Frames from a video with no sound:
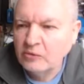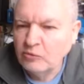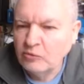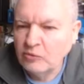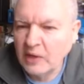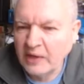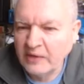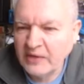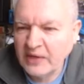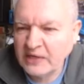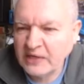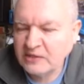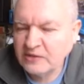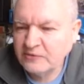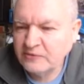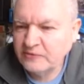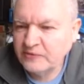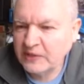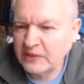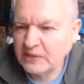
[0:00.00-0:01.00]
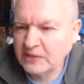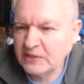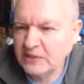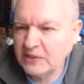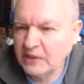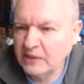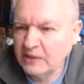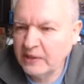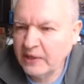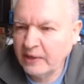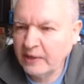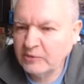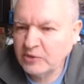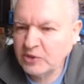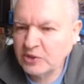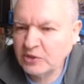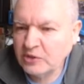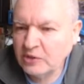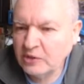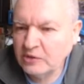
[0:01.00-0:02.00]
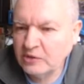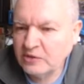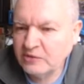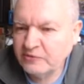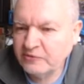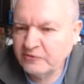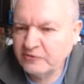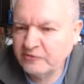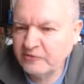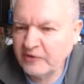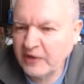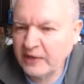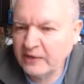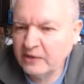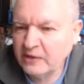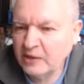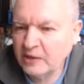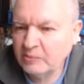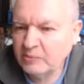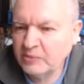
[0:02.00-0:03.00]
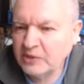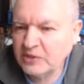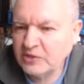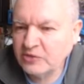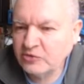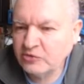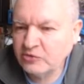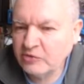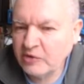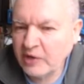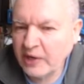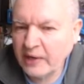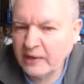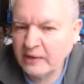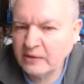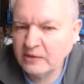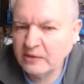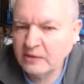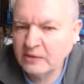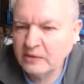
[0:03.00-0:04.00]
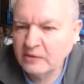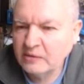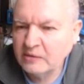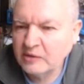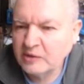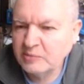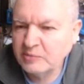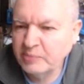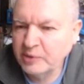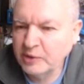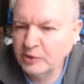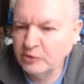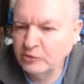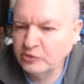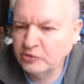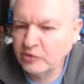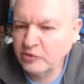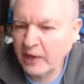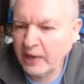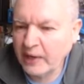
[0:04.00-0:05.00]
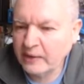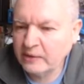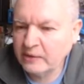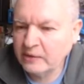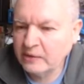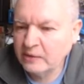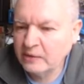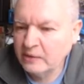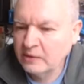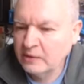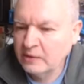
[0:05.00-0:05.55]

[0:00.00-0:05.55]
Right, that's fixed it. Now I'm just going to fatten up this track, this blue track,